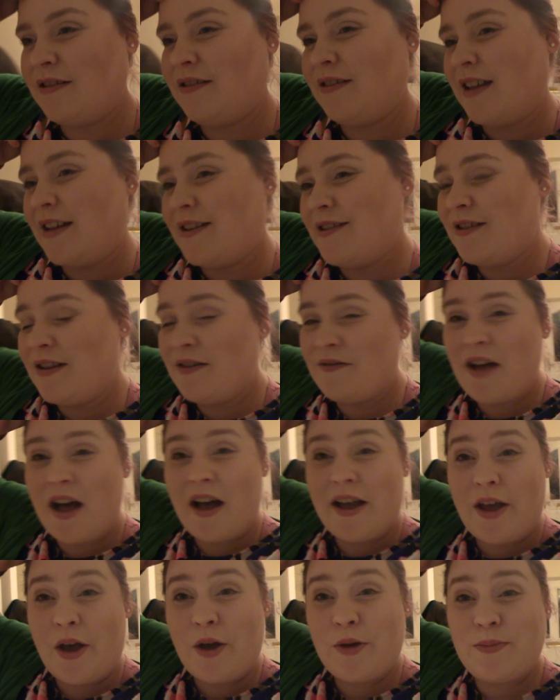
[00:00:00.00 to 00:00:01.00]
I don't have
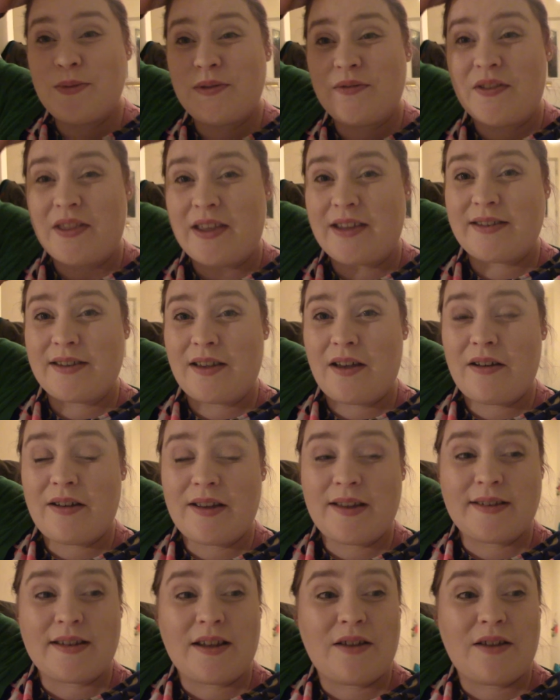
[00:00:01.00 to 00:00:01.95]
high hopes for this, guys.